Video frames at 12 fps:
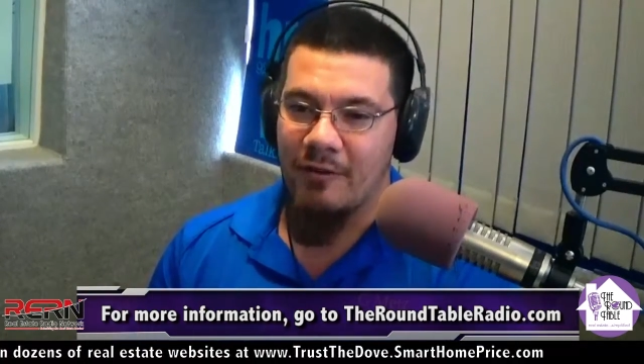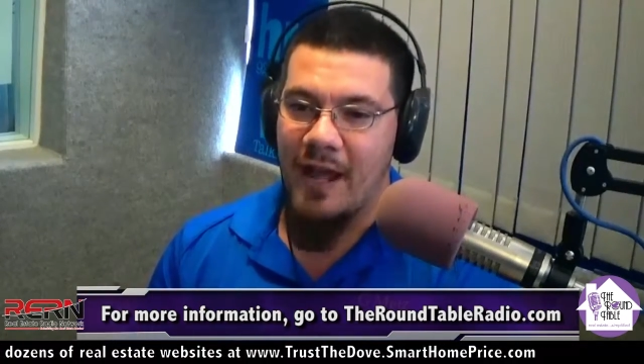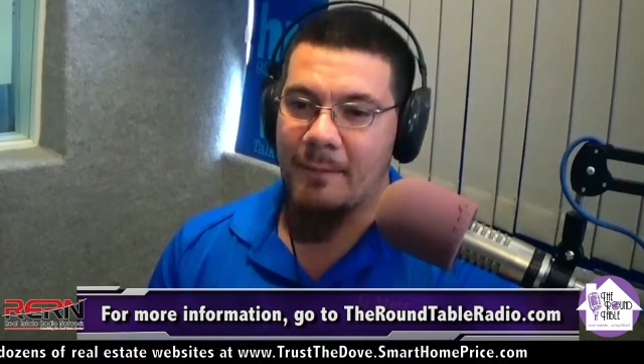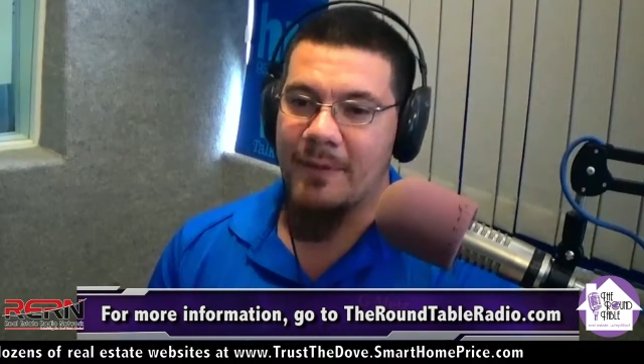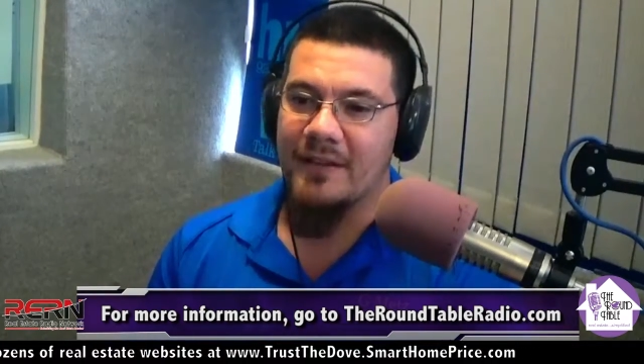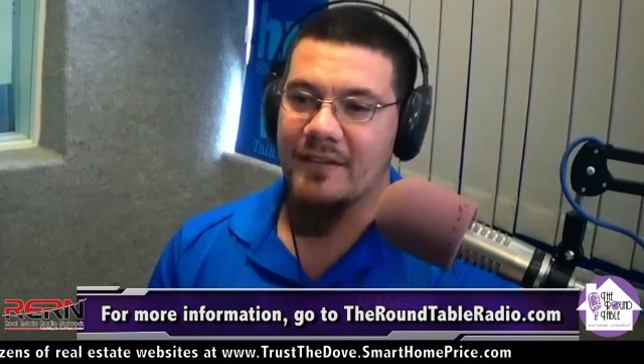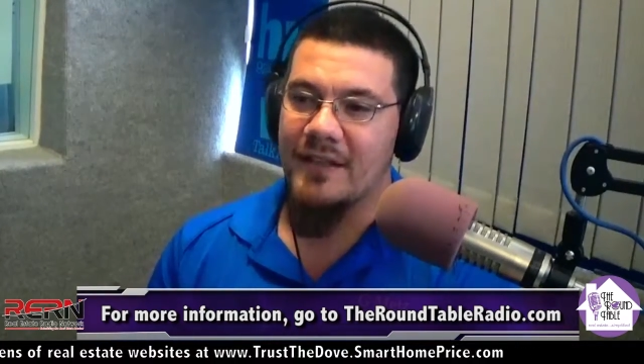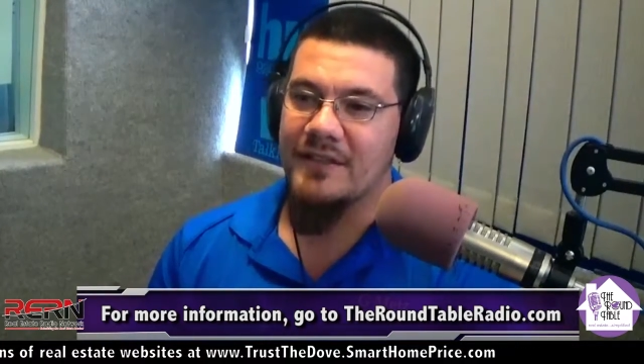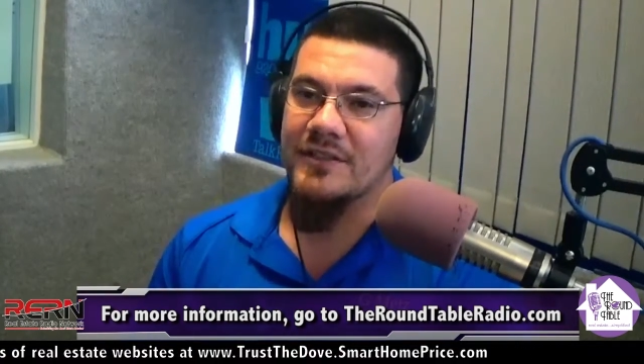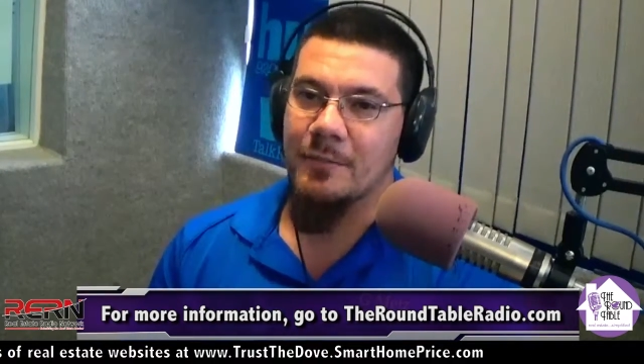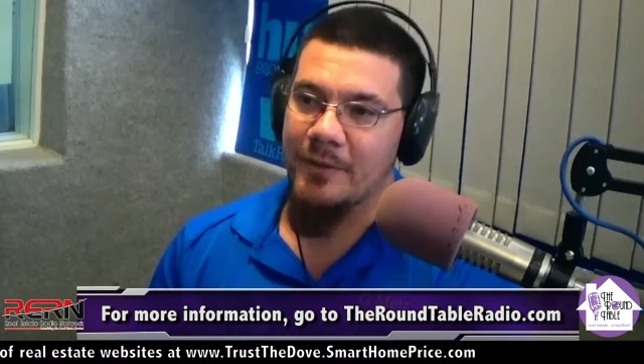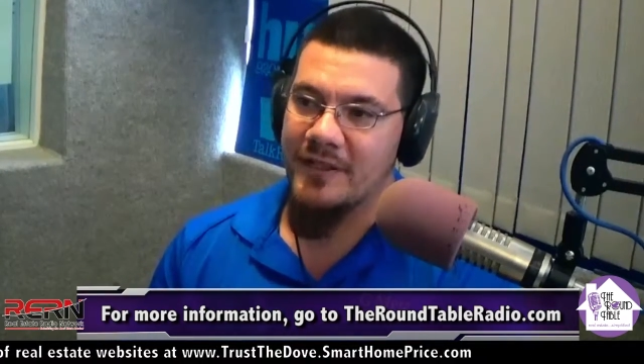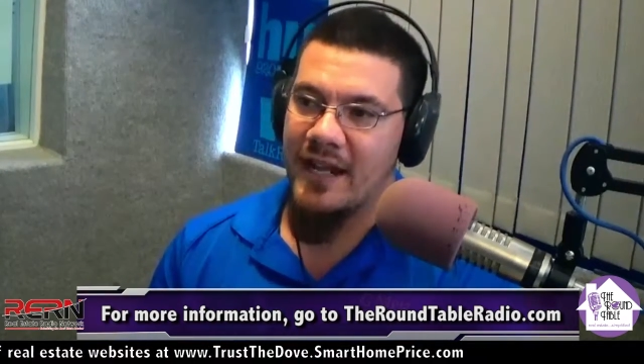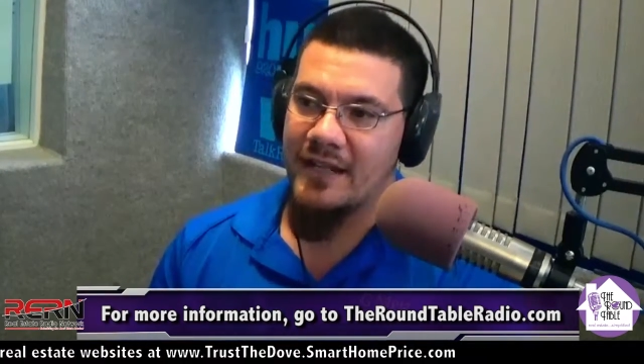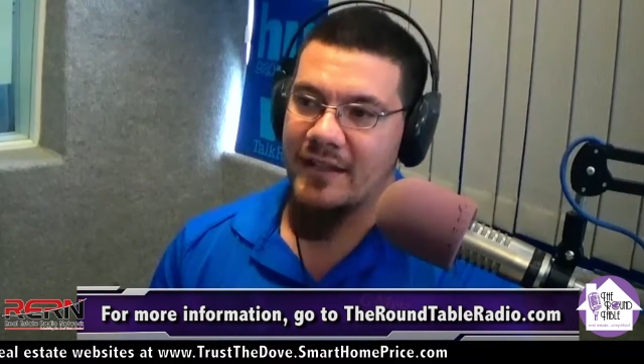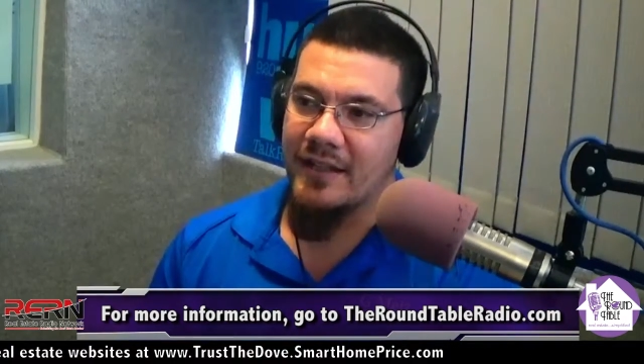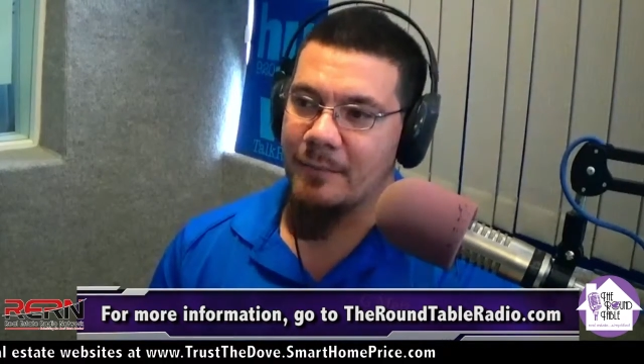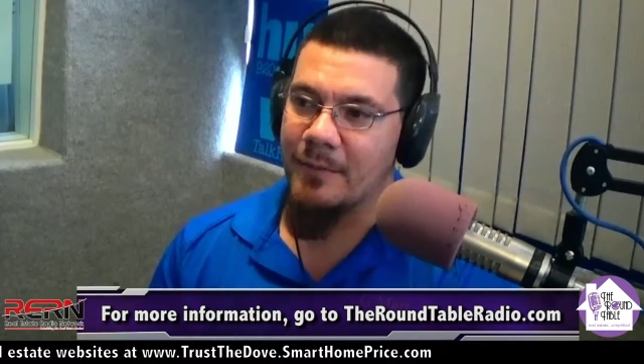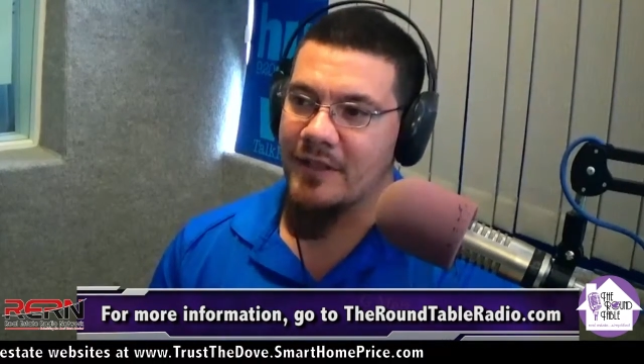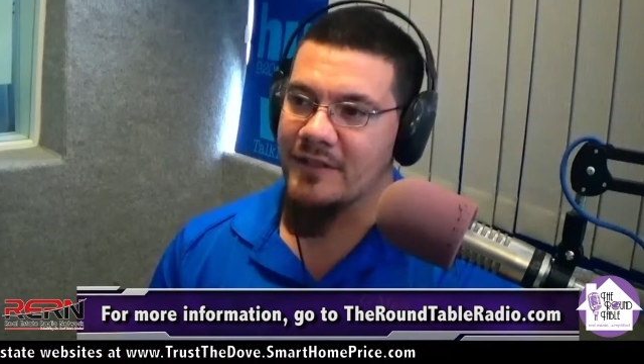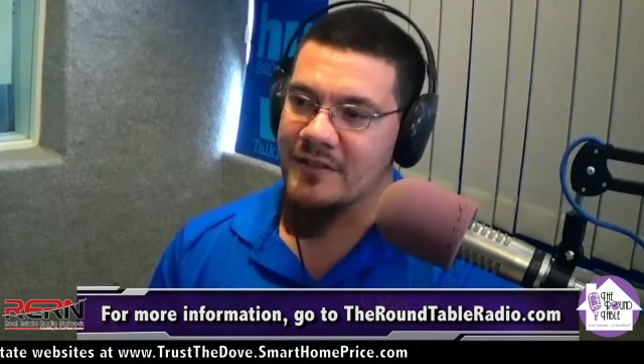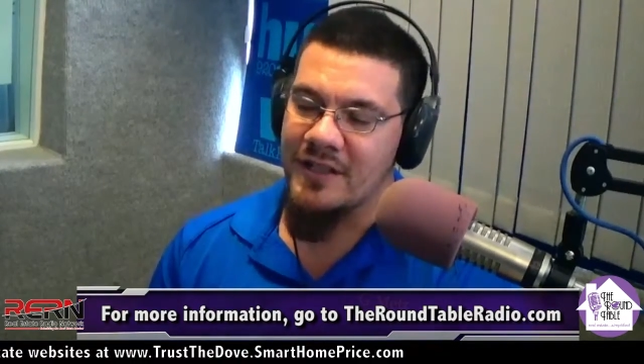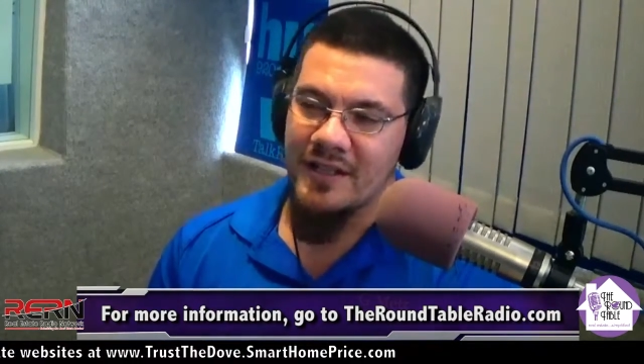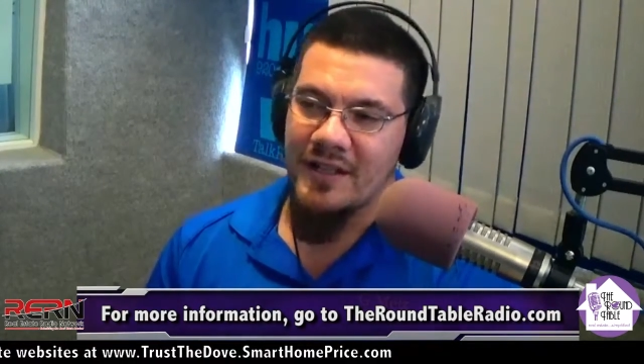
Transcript: wrapping things, they're protecting it because,